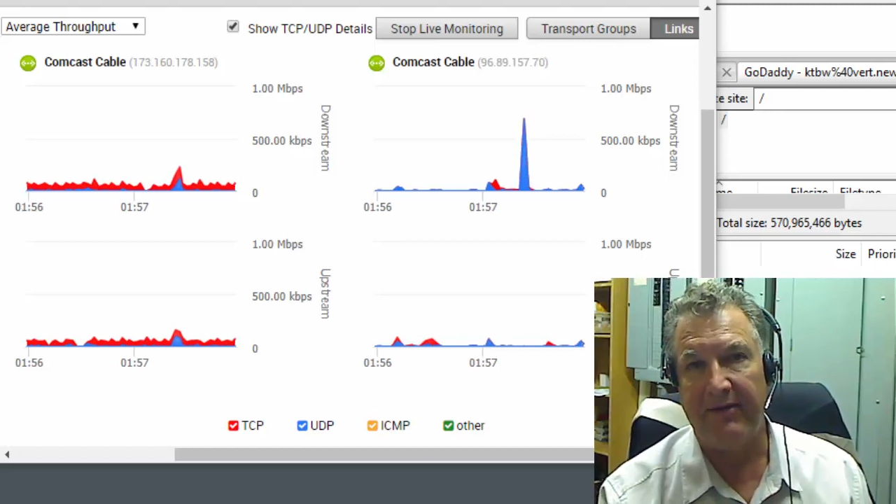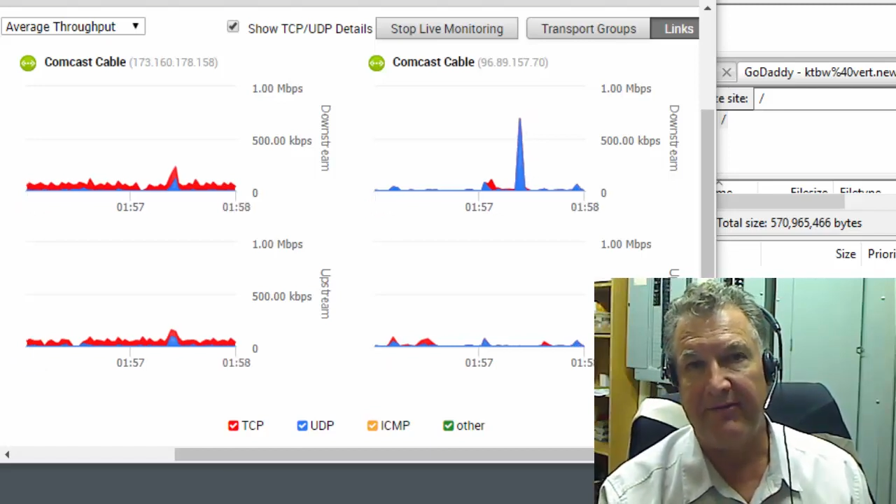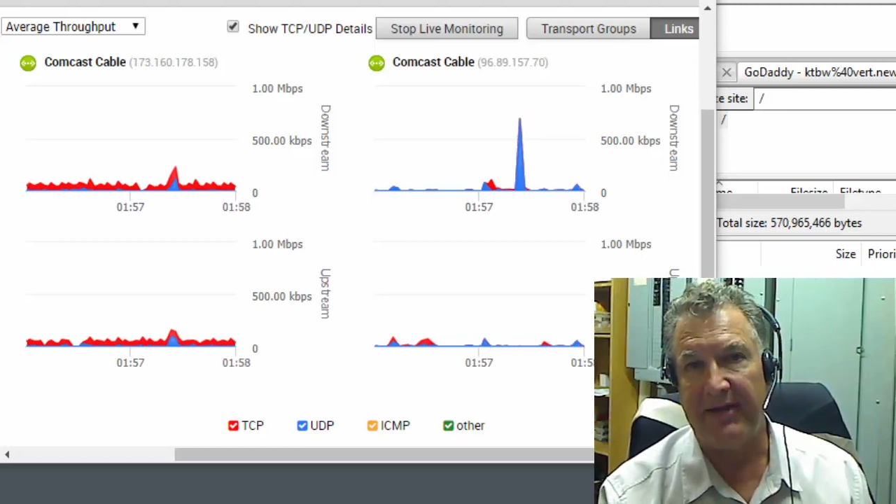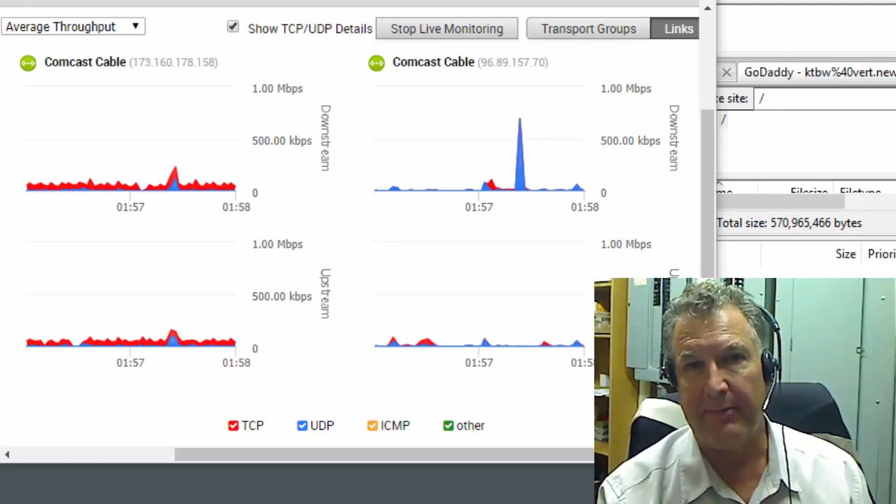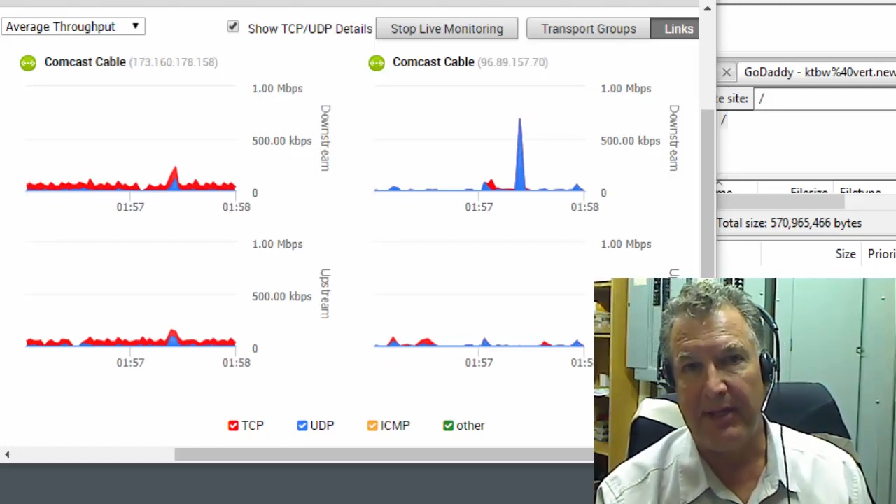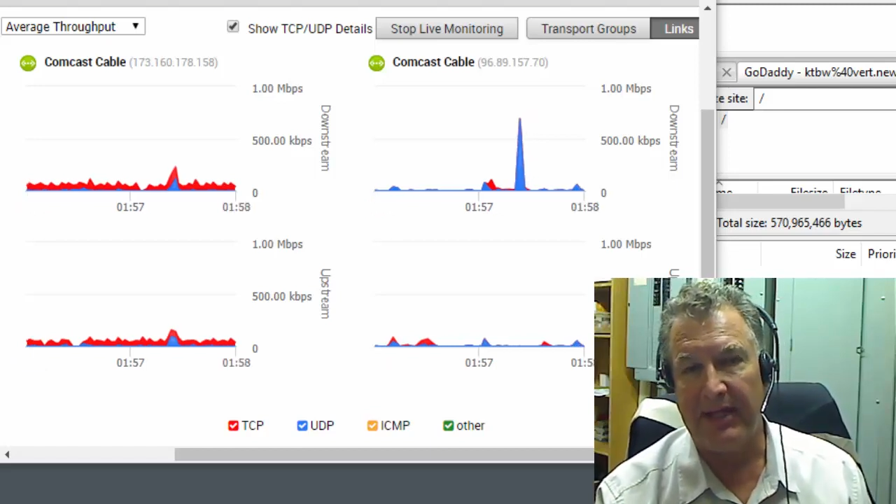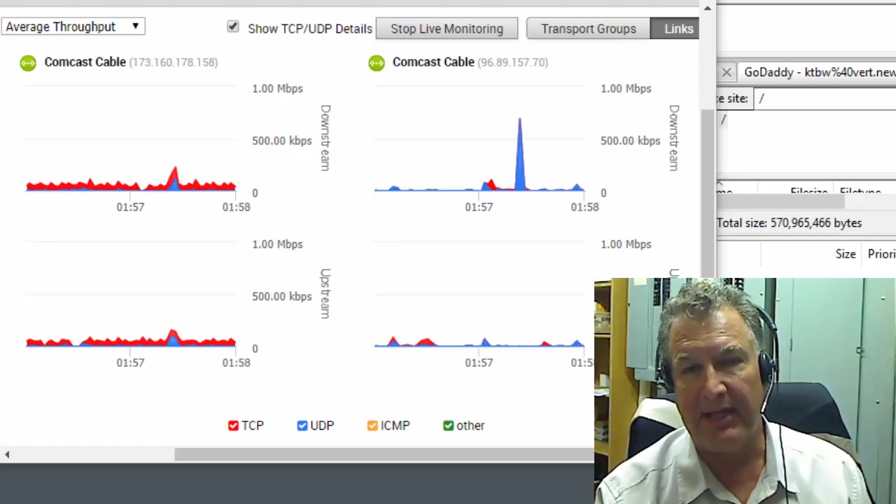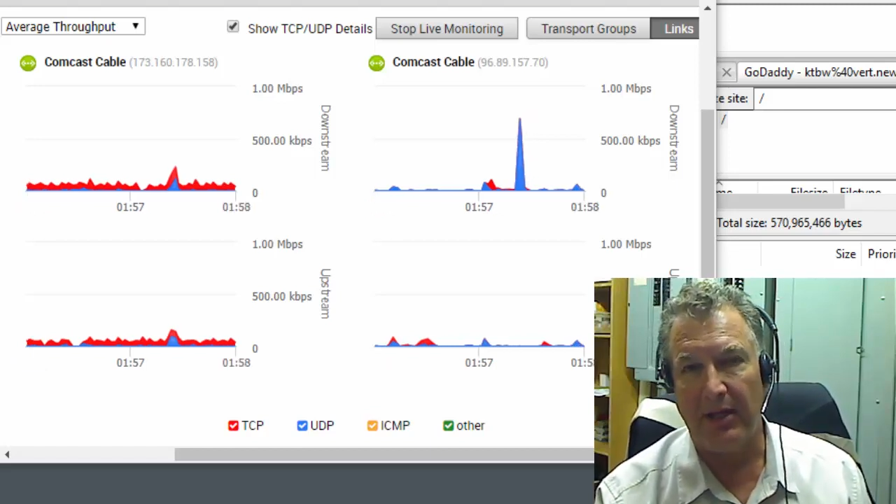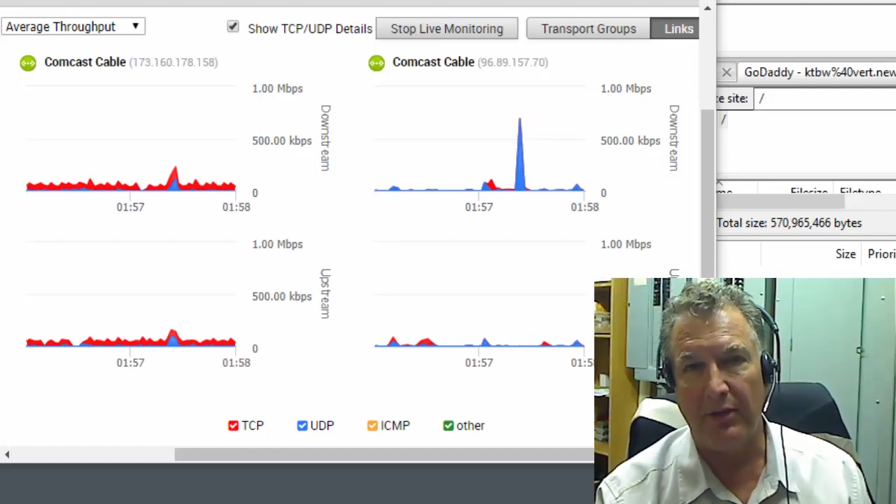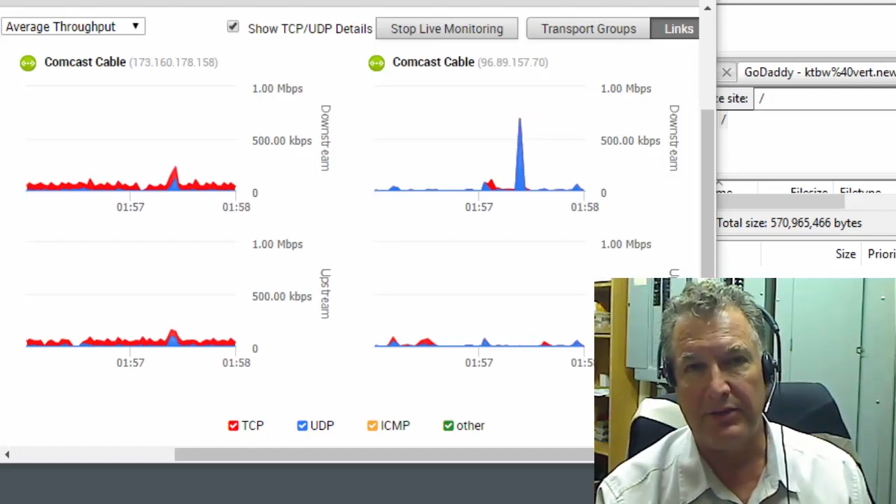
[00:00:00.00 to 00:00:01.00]

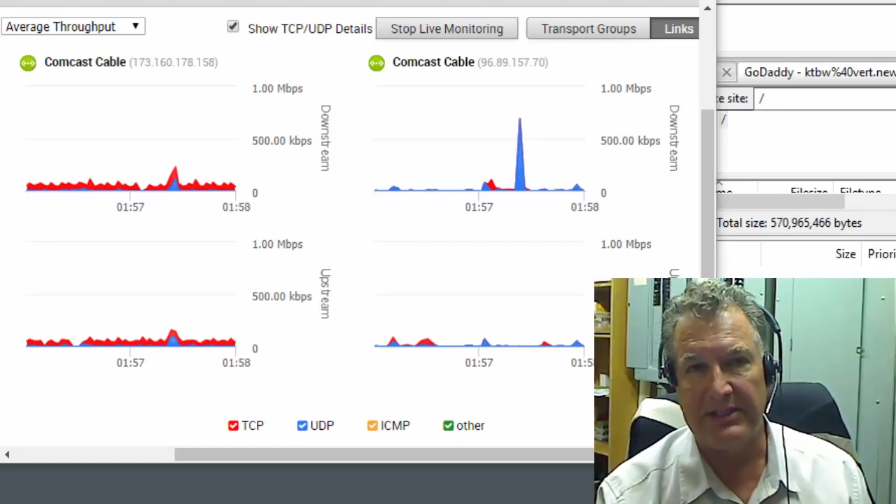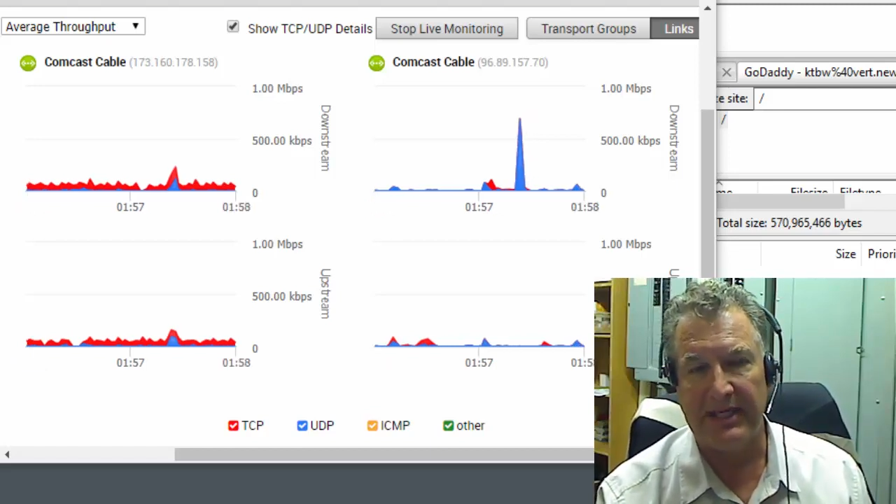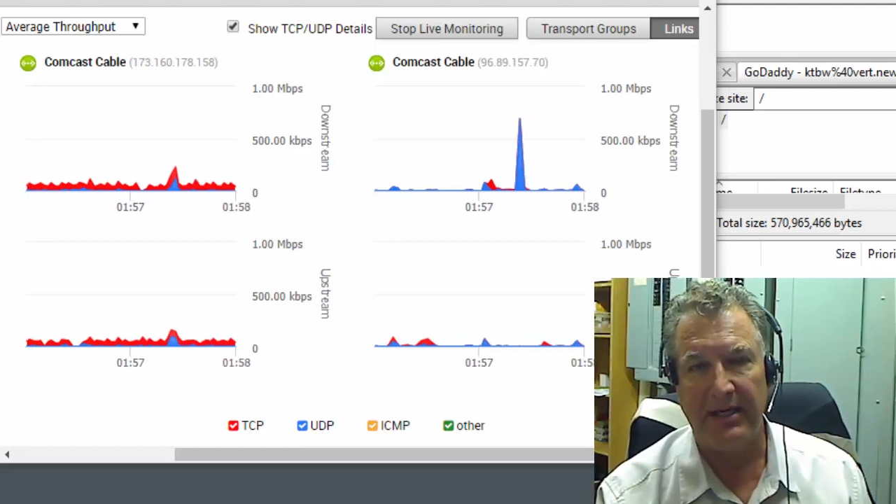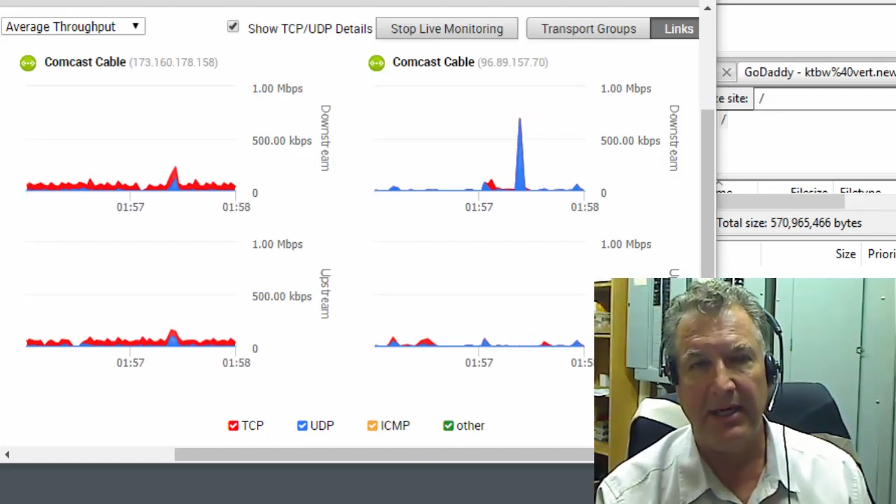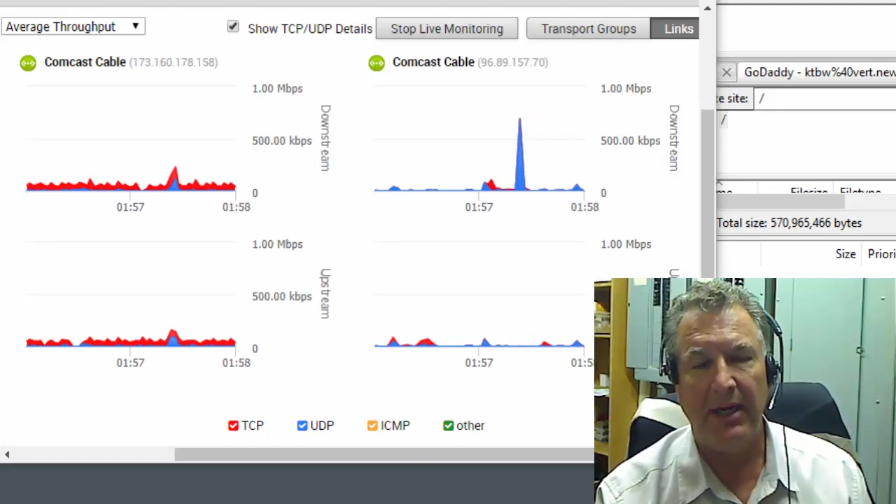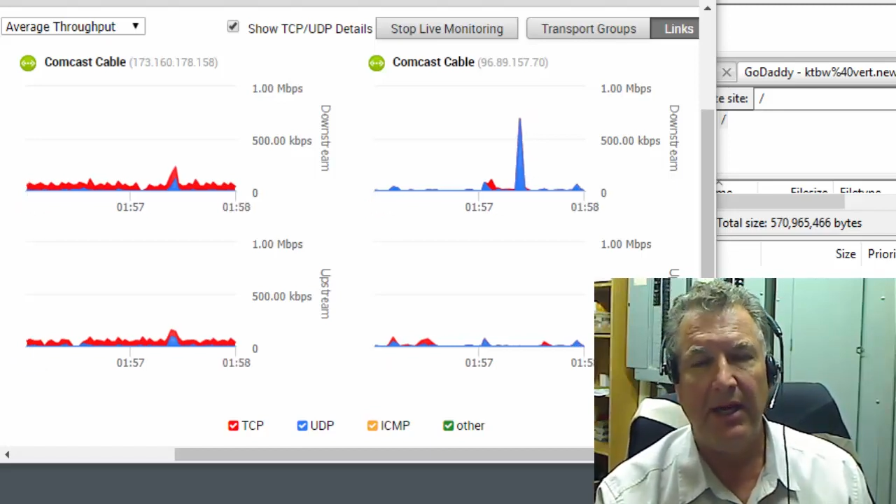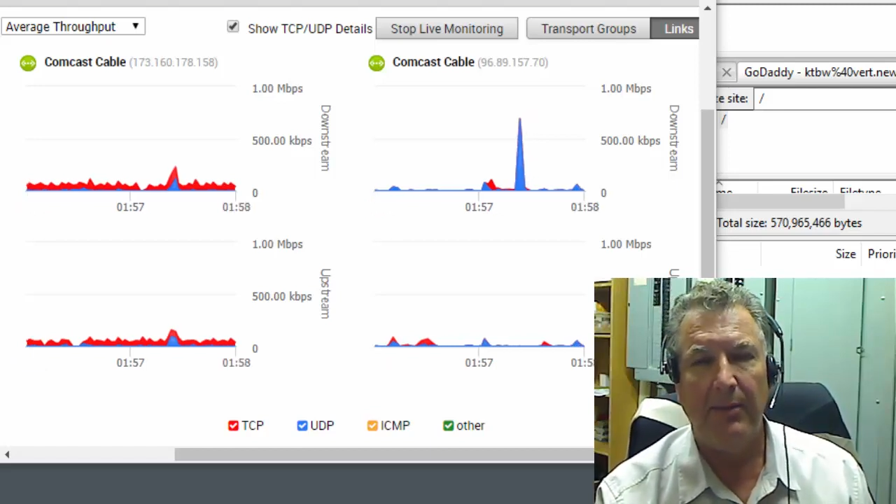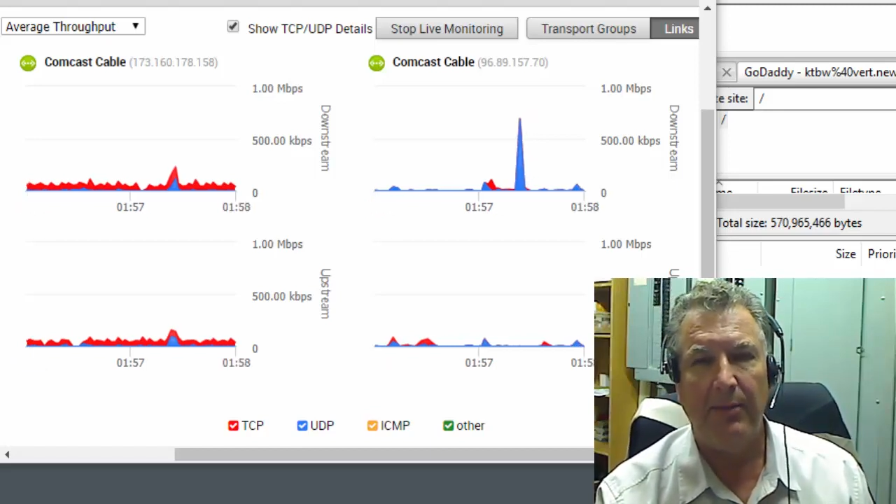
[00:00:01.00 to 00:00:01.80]
FTP hosting,